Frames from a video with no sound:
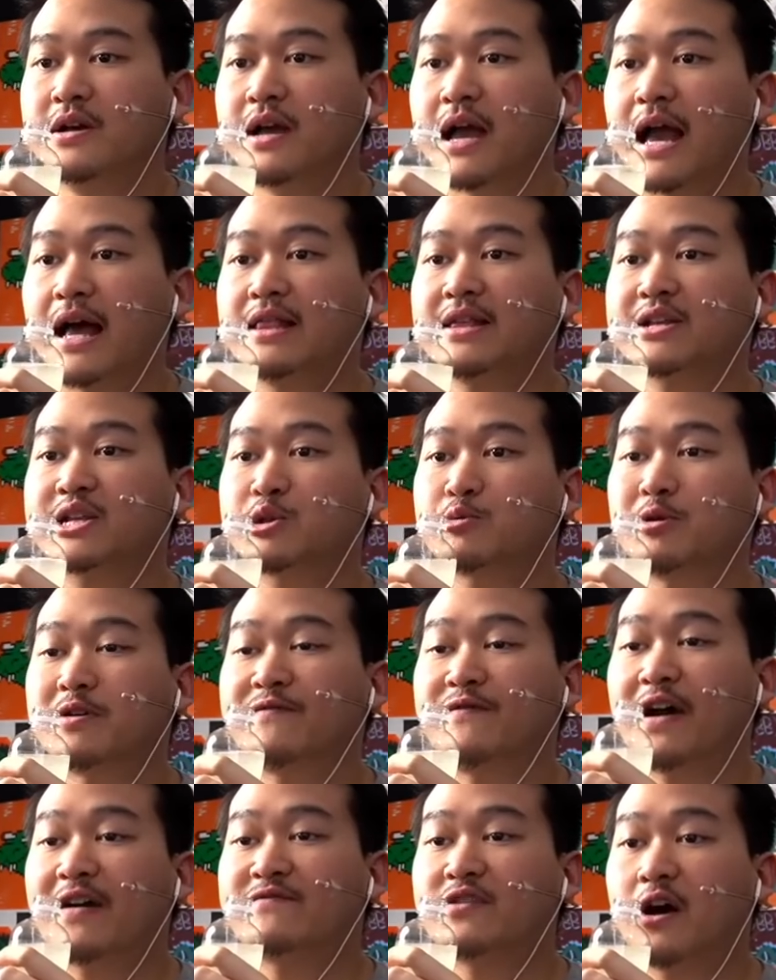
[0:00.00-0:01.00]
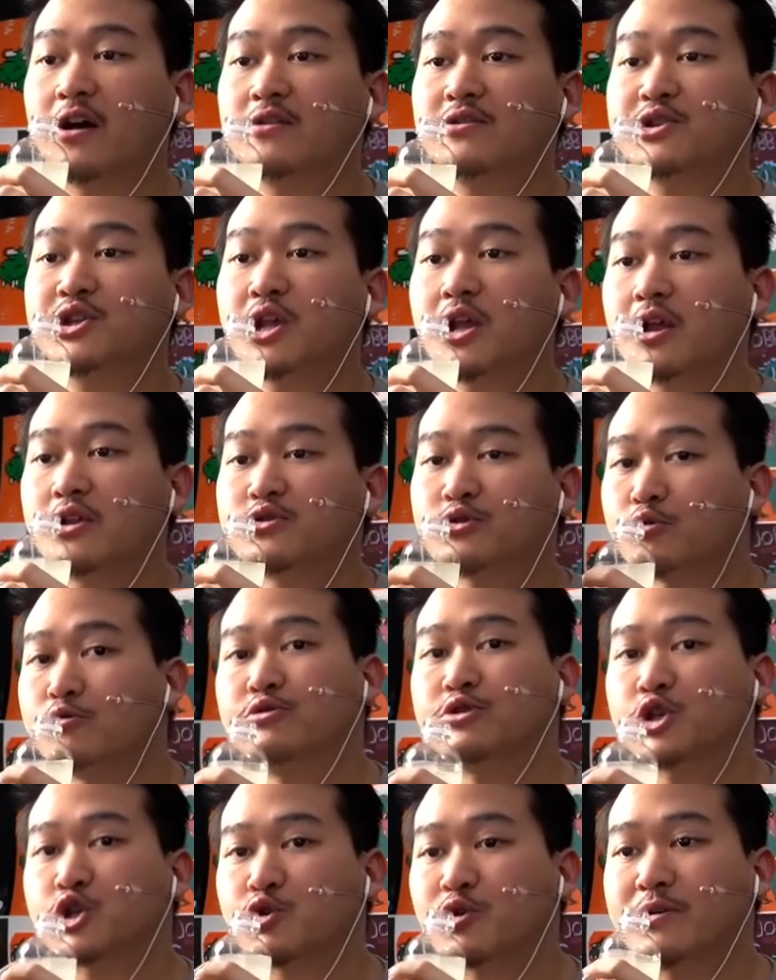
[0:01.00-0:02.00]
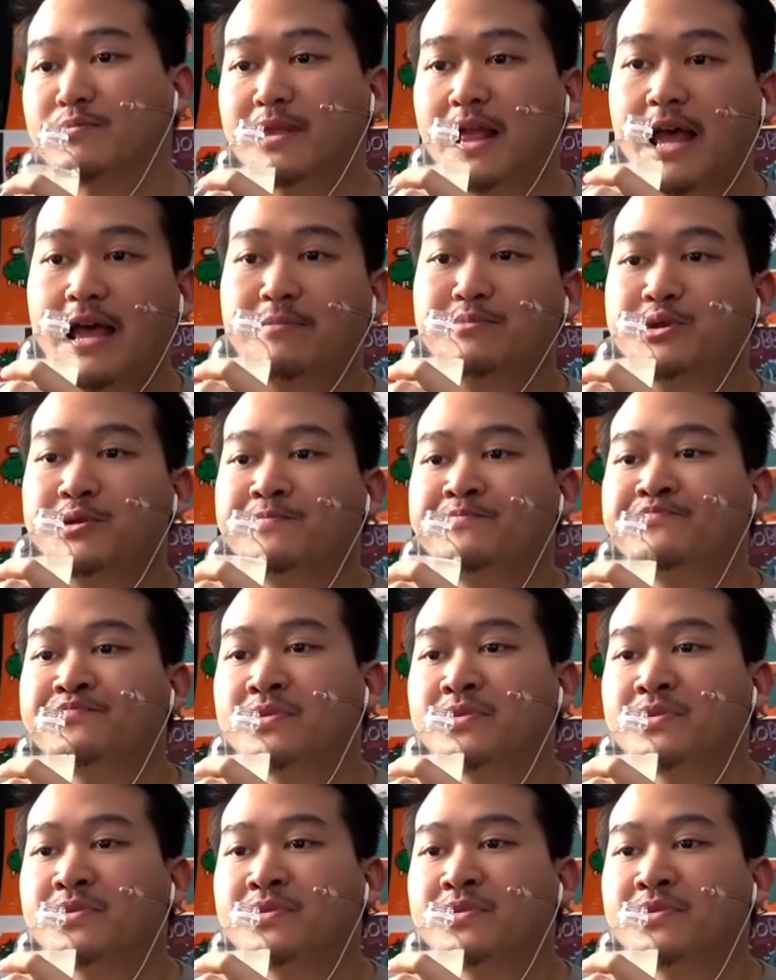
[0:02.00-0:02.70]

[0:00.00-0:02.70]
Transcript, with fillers: Alex with $5 through the Streamlabs.